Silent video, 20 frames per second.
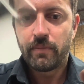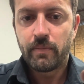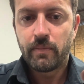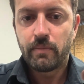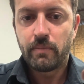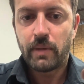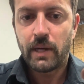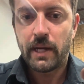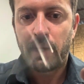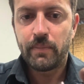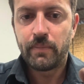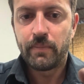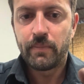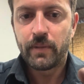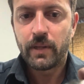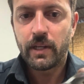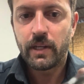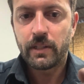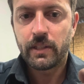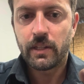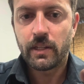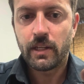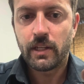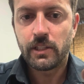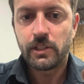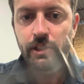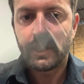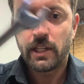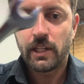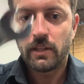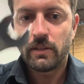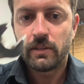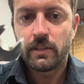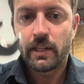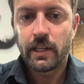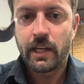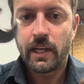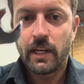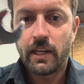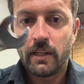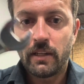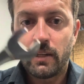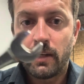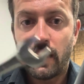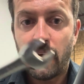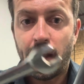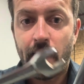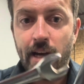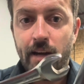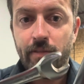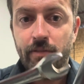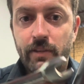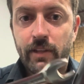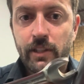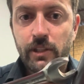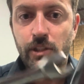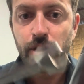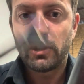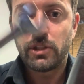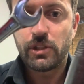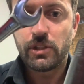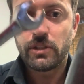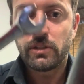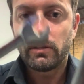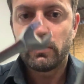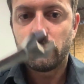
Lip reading: Pipe, cut the notch out, again, 1/2 inch.